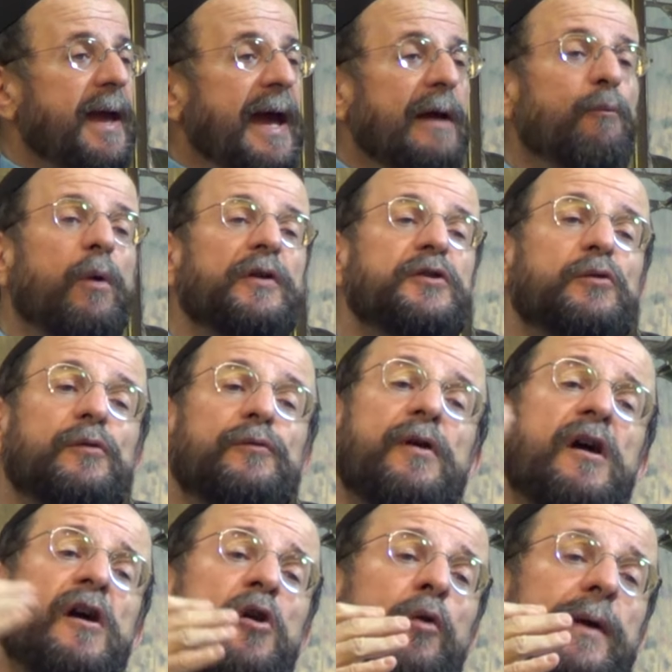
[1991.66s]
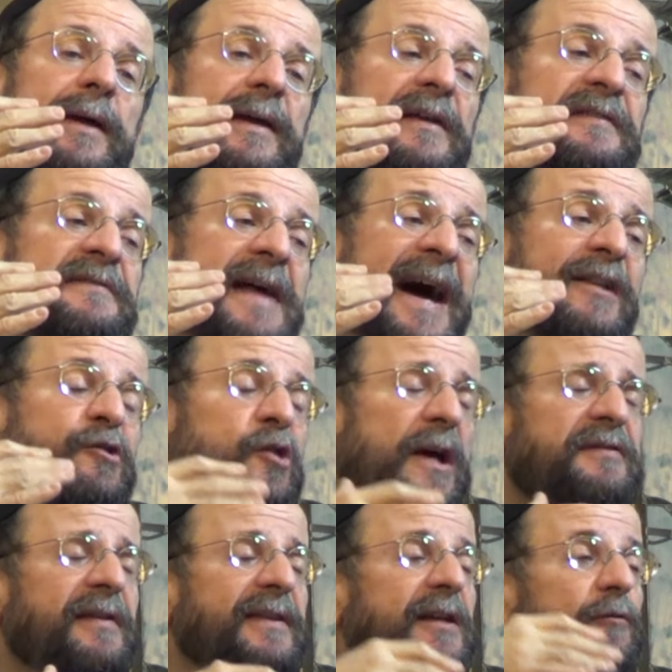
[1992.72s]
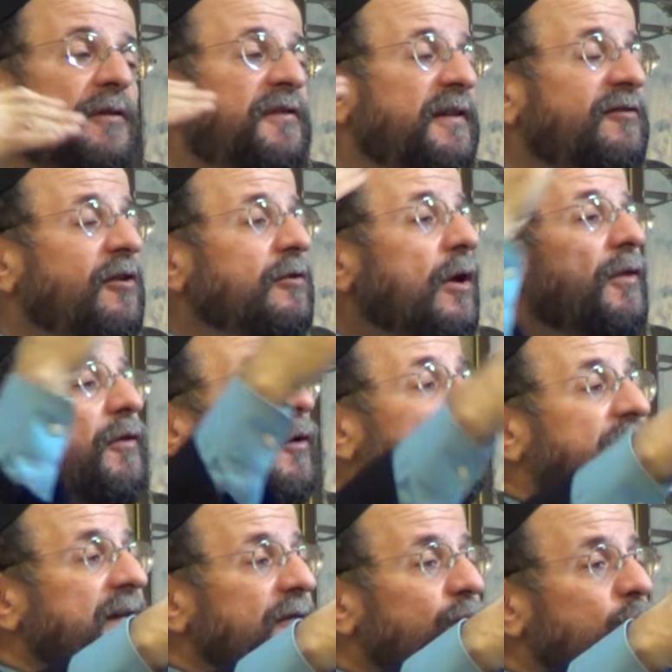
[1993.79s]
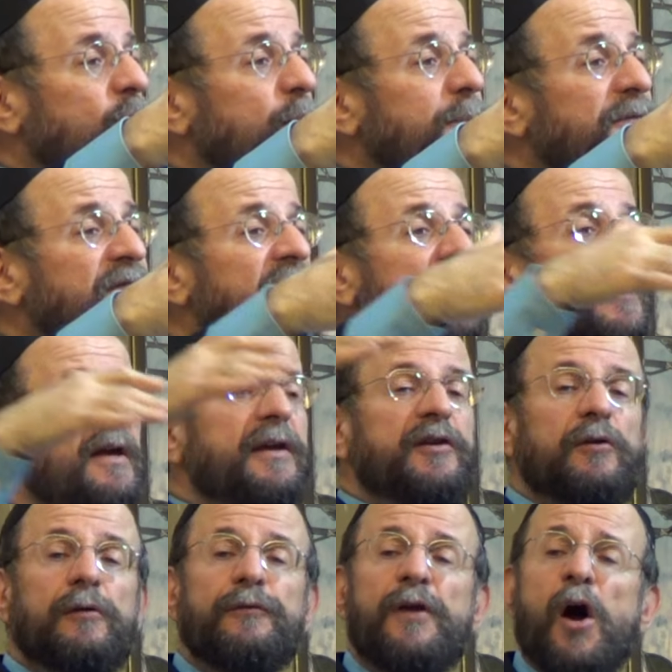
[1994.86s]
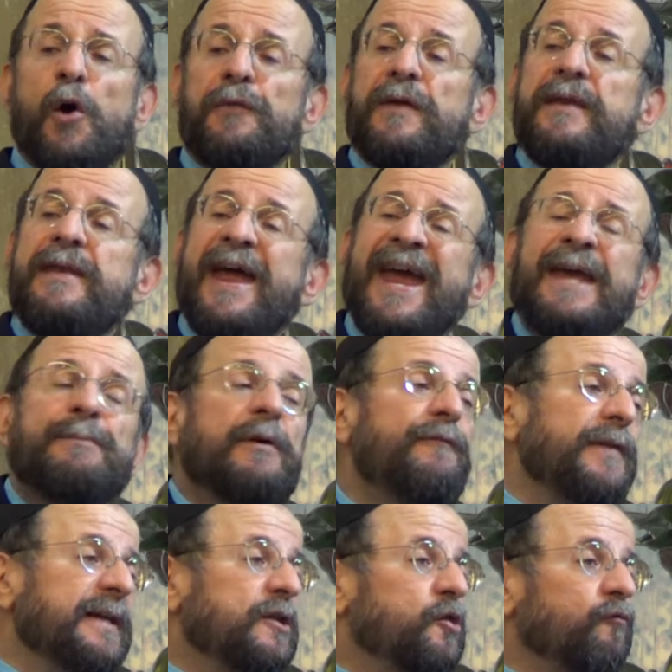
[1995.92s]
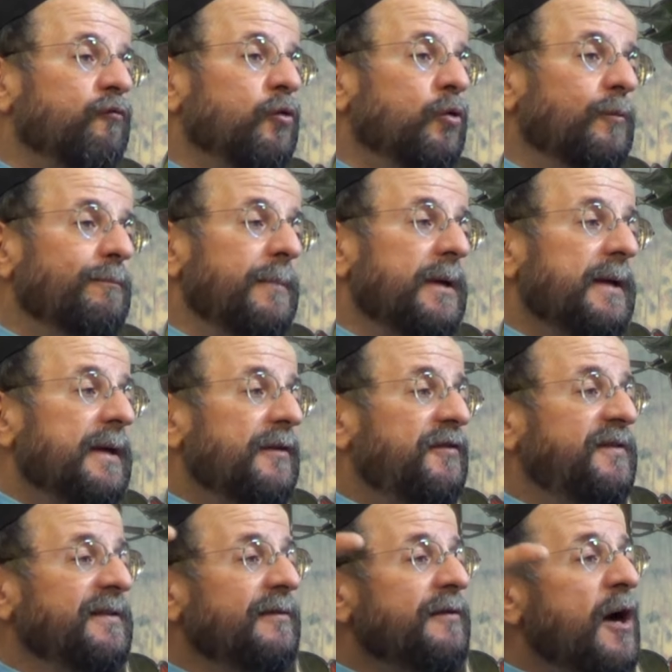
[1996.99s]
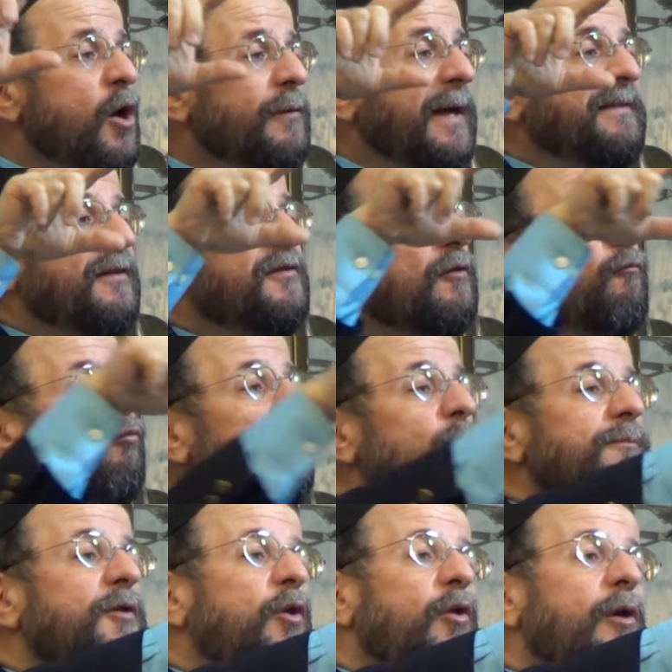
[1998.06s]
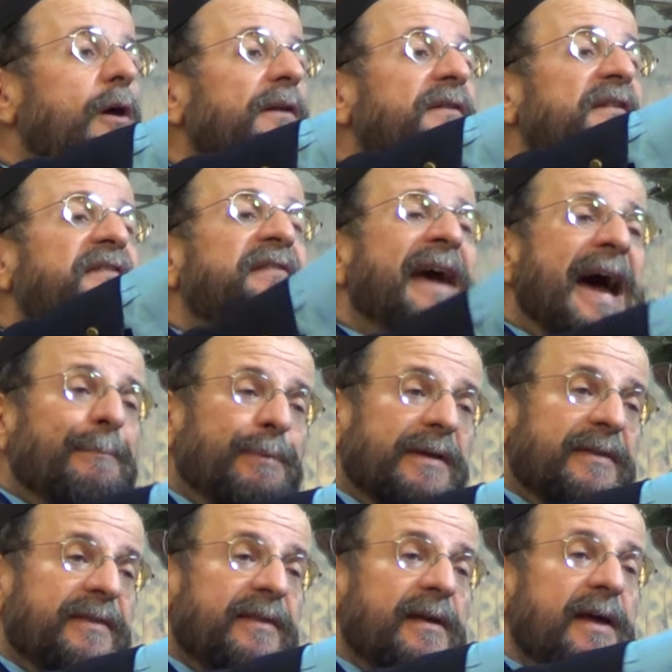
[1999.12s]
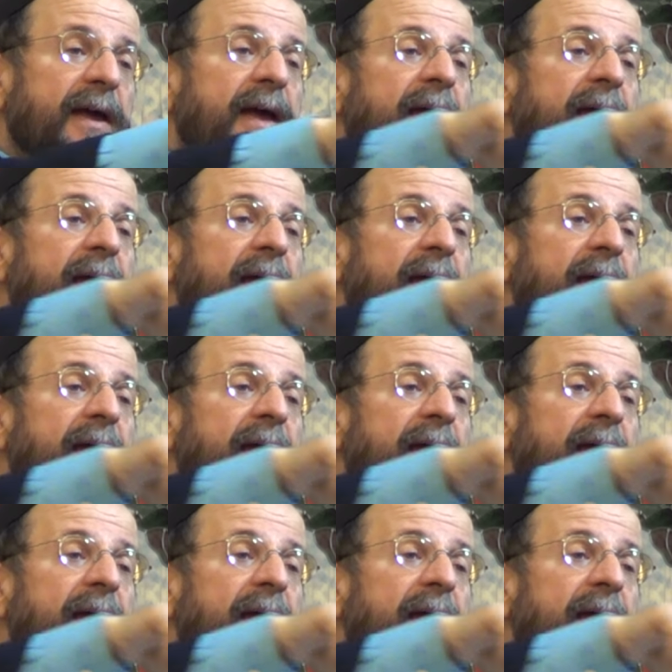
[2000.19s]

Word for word: And what you'll know is not just that there are 613 rooms, you'll know the name of each room. So you'll know that there's a room called the Sabbath,